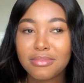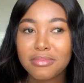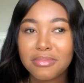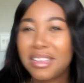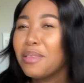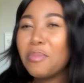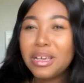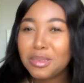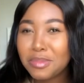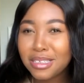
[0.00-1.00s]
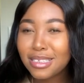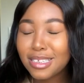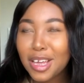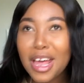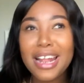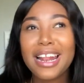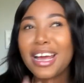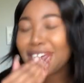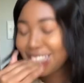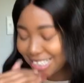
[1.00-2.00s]
in the basement. Like
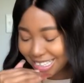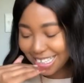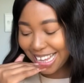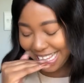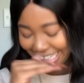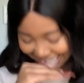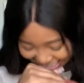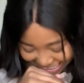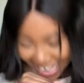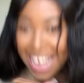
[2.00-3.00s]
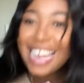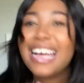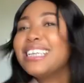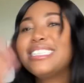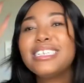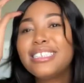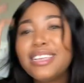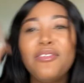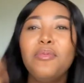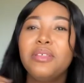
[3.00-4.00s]
like it's
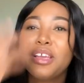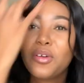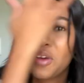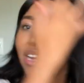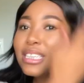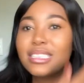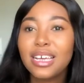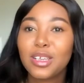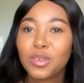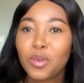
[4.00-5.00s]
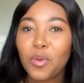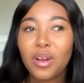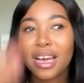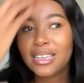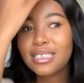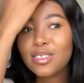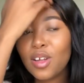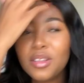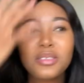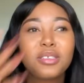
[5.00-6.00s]
never been the greatest things, you know. Like it
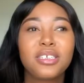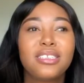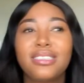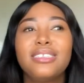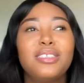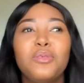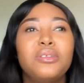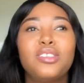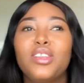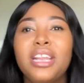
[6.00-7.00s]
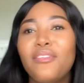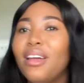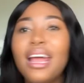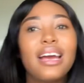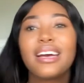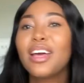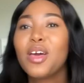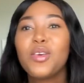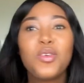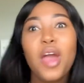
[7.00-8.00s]
was never like,
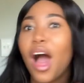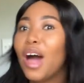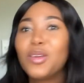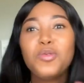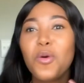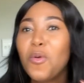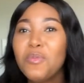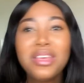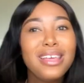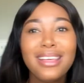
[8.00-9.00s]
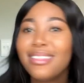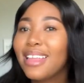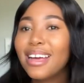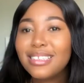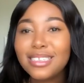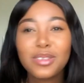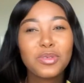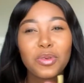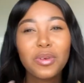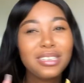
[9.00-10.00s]
yeah, you know, me in the 80s. It was
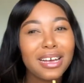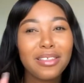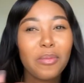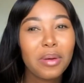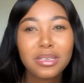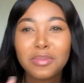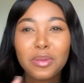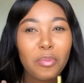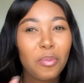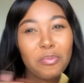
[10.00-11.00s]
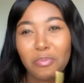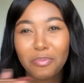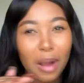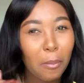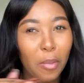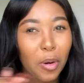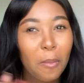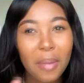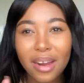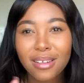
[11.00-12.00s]
always like in the basement, like bottom
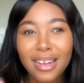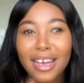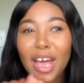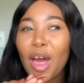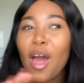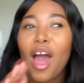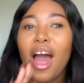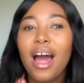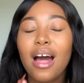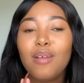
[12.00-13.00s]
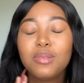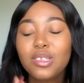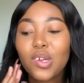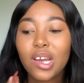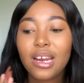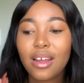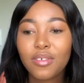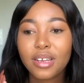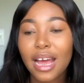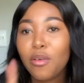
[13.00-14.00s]
barrel. Like since grade
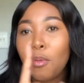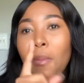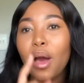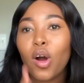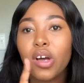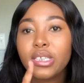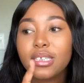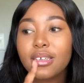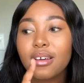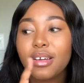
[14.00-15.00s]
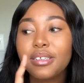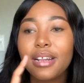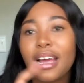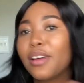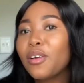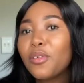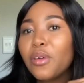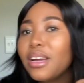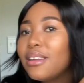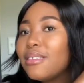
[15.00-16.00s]
11, I remember I got like
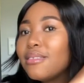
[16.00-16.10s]
grade